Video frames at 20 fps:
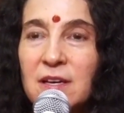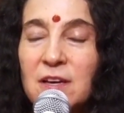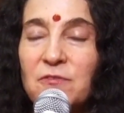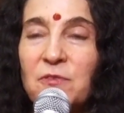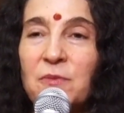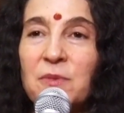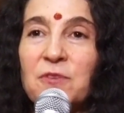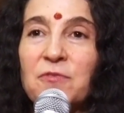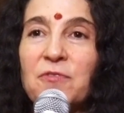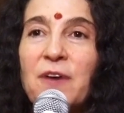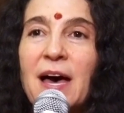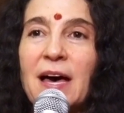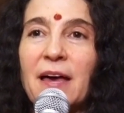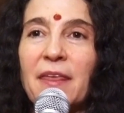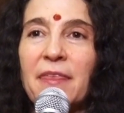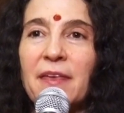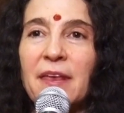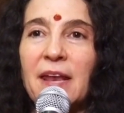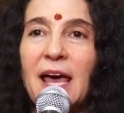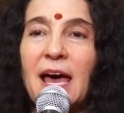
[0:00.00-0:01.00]
from the
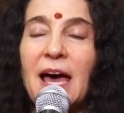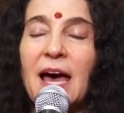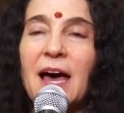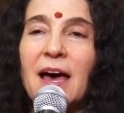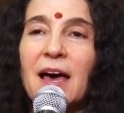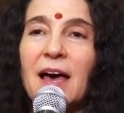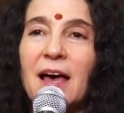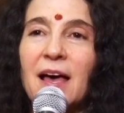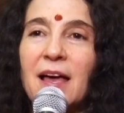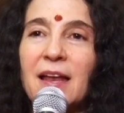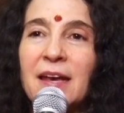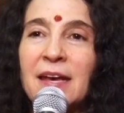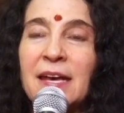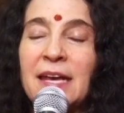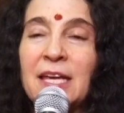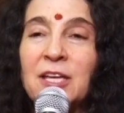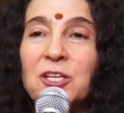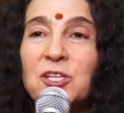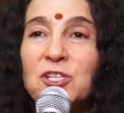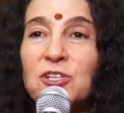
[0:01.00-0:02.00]
fact that
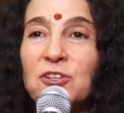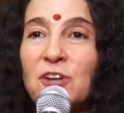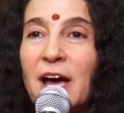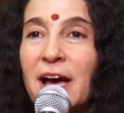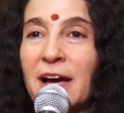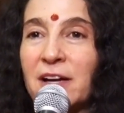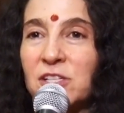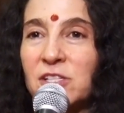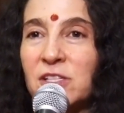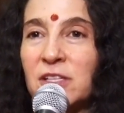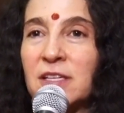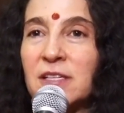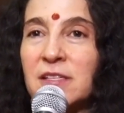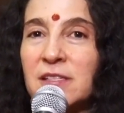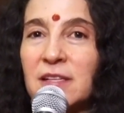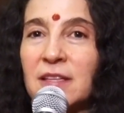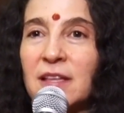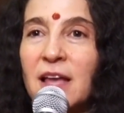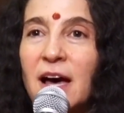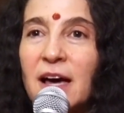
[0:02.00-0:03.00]
nature actually is
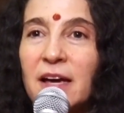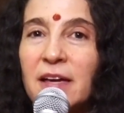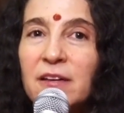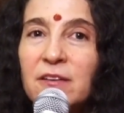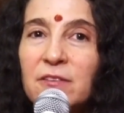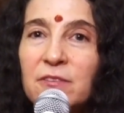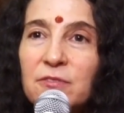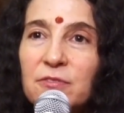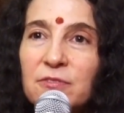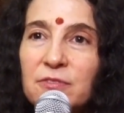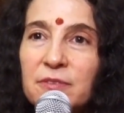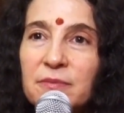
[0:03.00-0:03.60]
alive,